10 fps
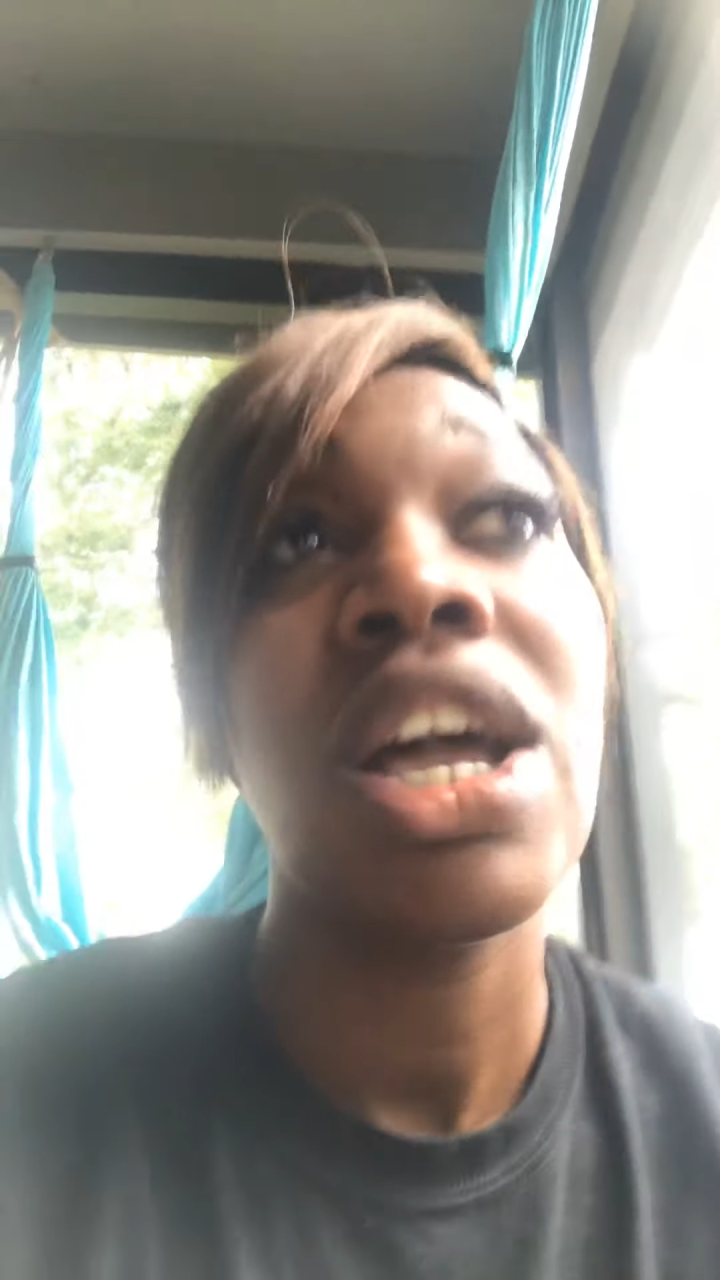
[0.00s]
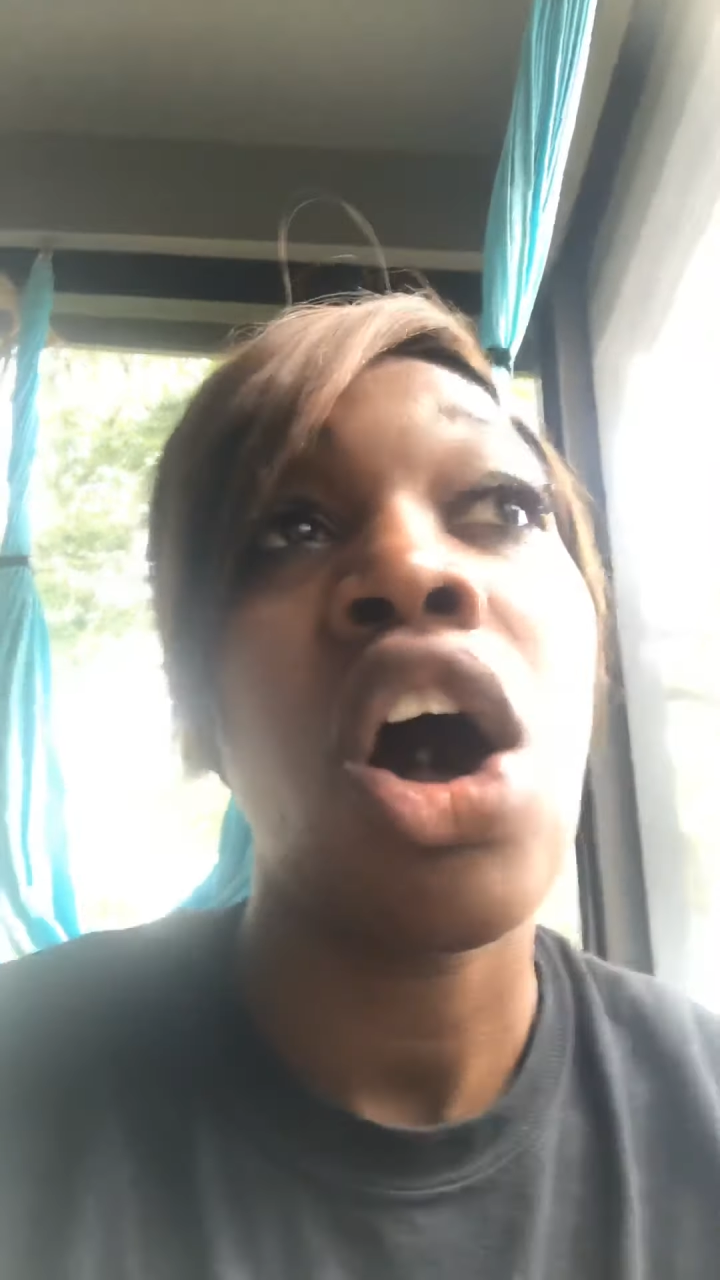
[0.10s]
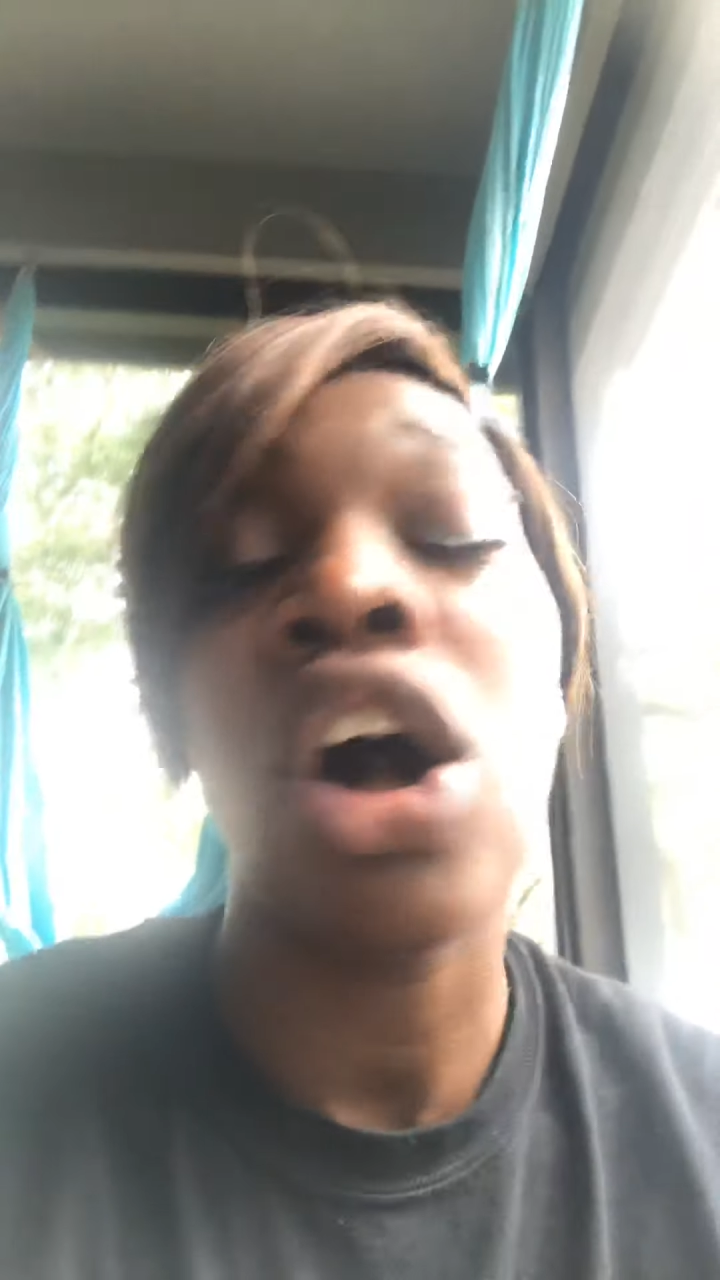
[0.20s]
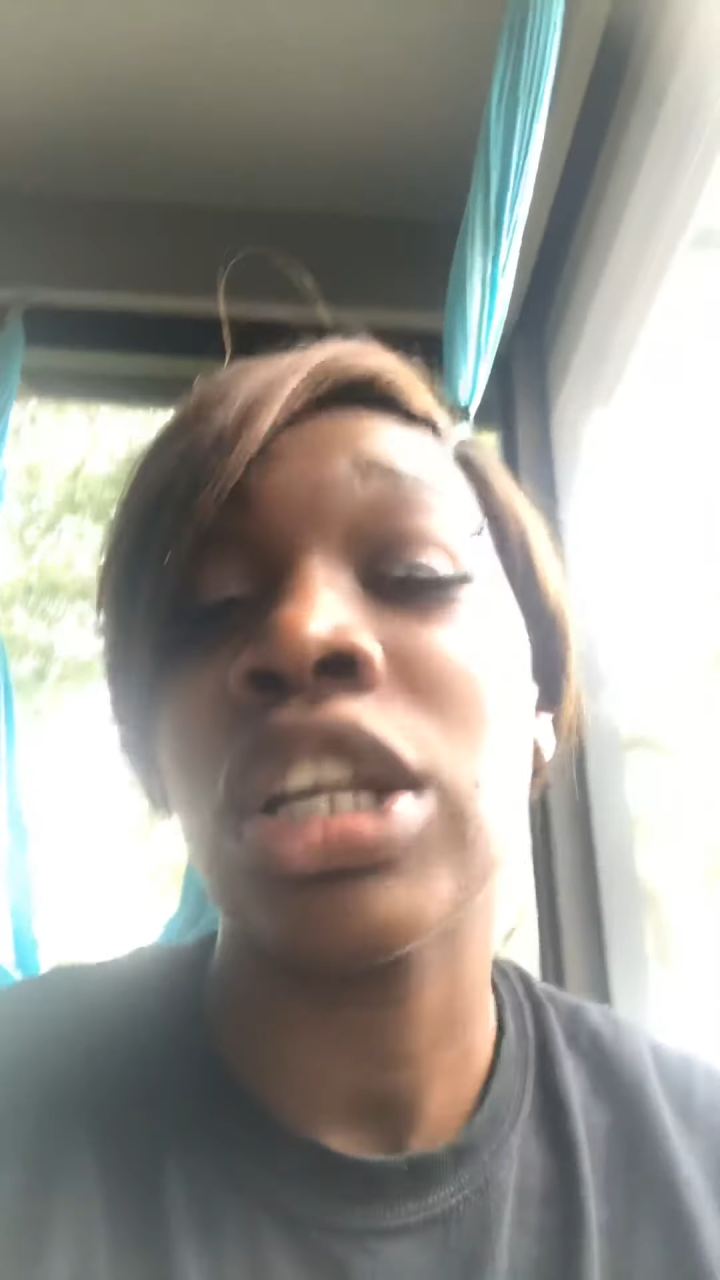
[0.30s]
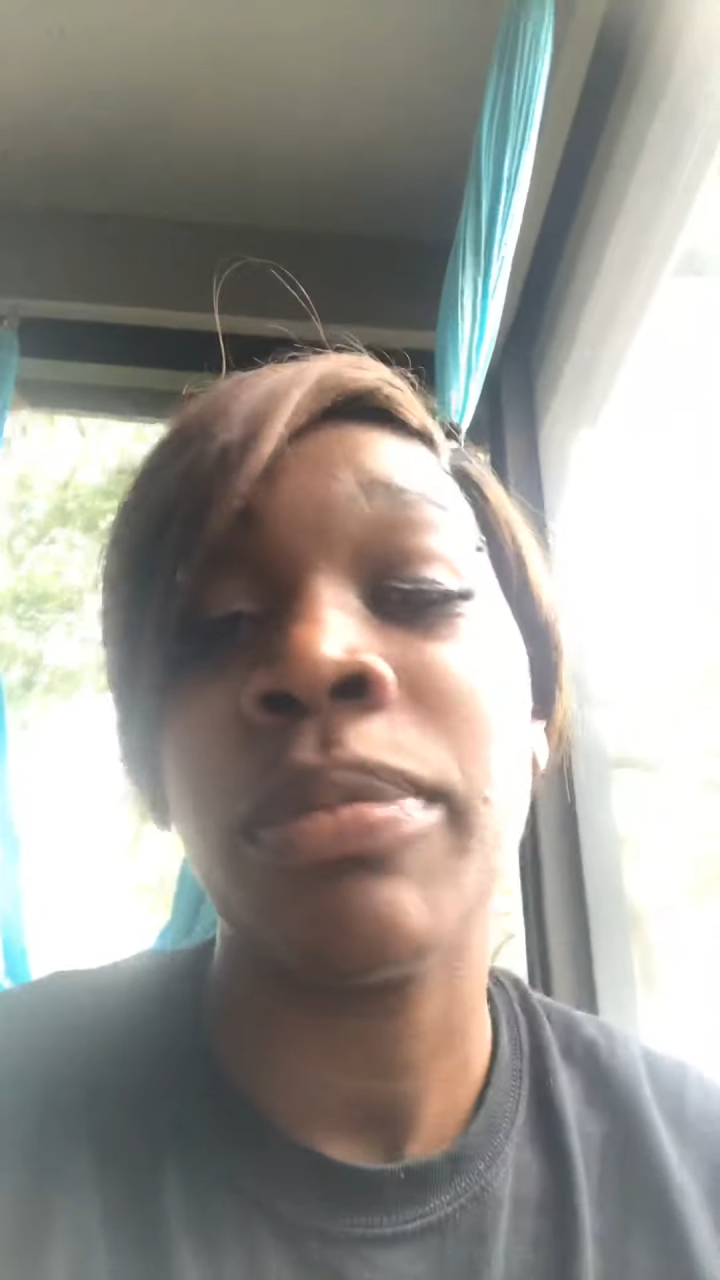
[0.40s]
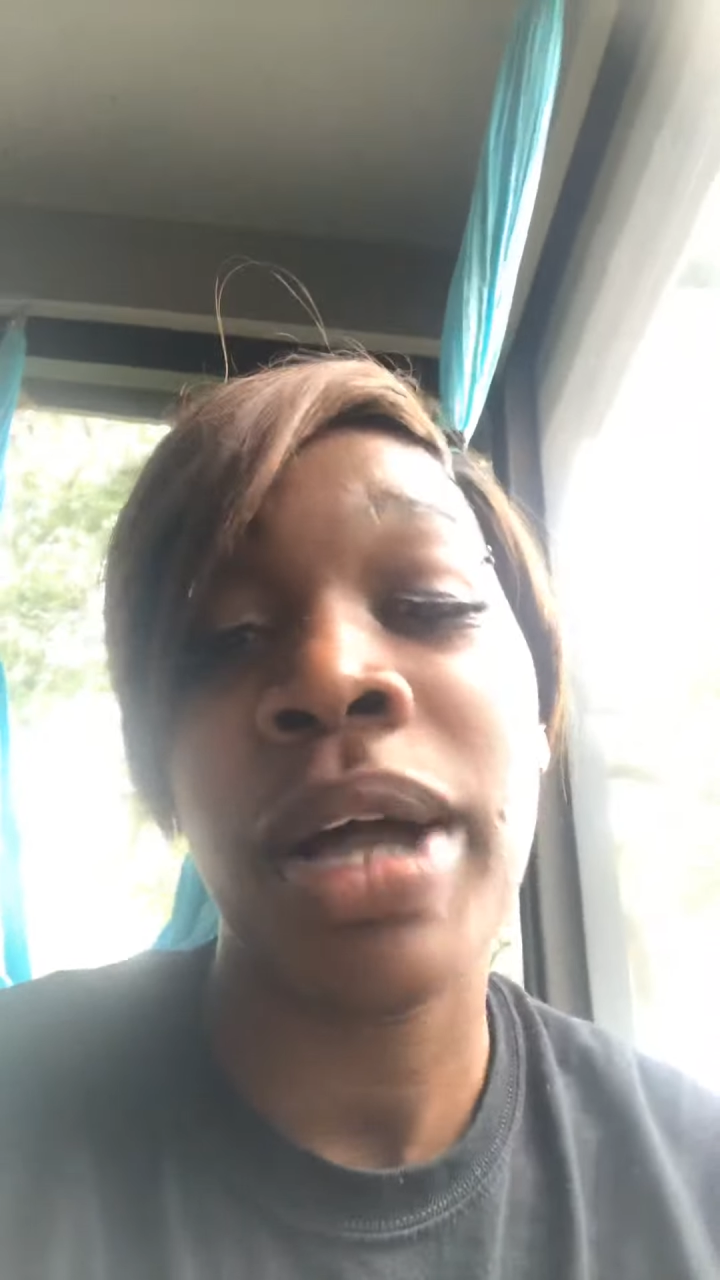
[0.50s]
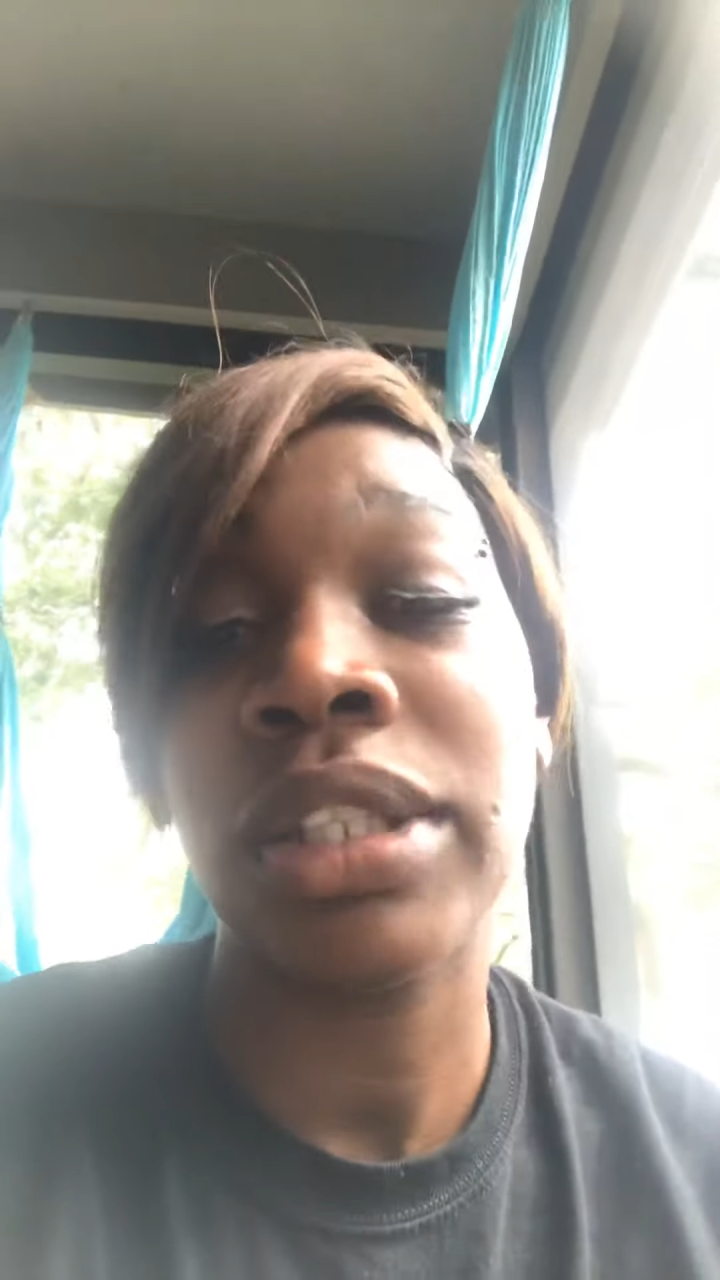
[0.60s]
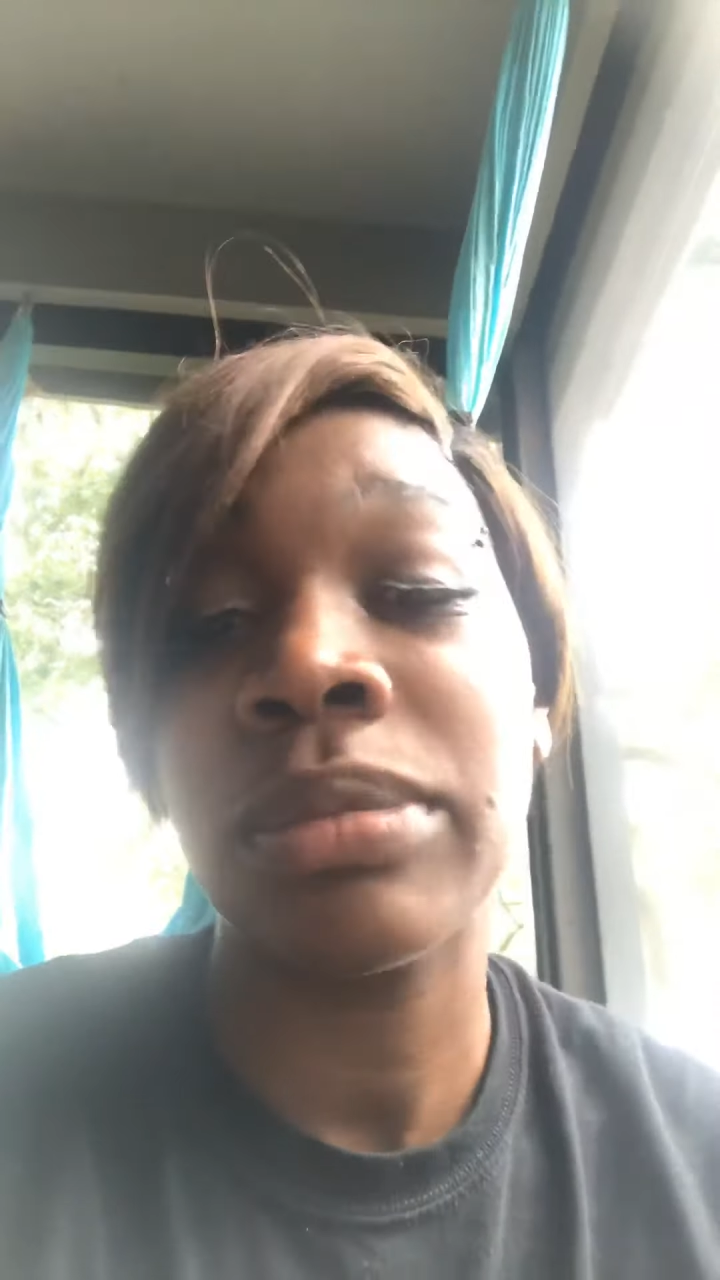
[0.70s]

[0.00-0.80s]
all about